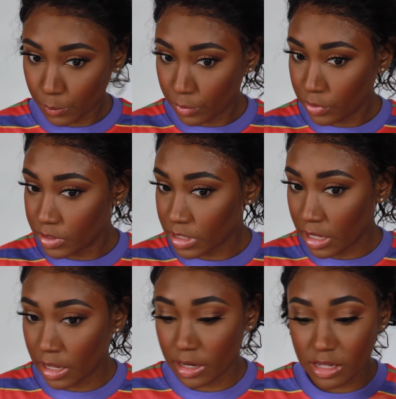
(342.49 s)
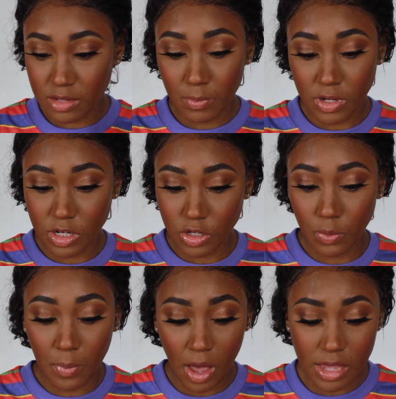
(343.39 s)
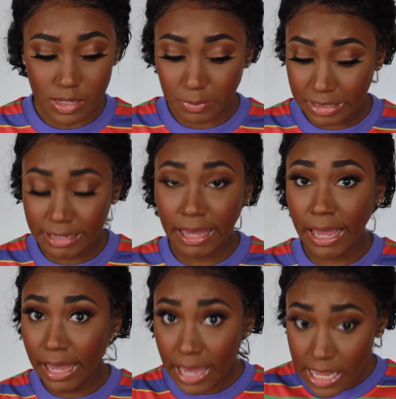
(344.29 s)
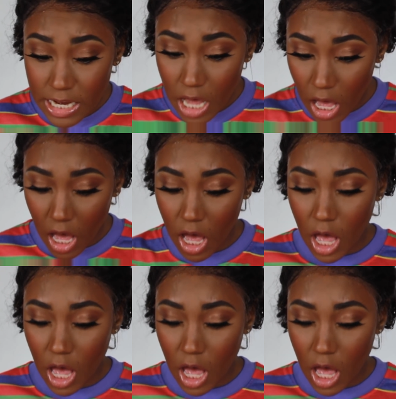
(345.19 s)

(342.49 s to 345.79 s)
real skin as much as you possibly can.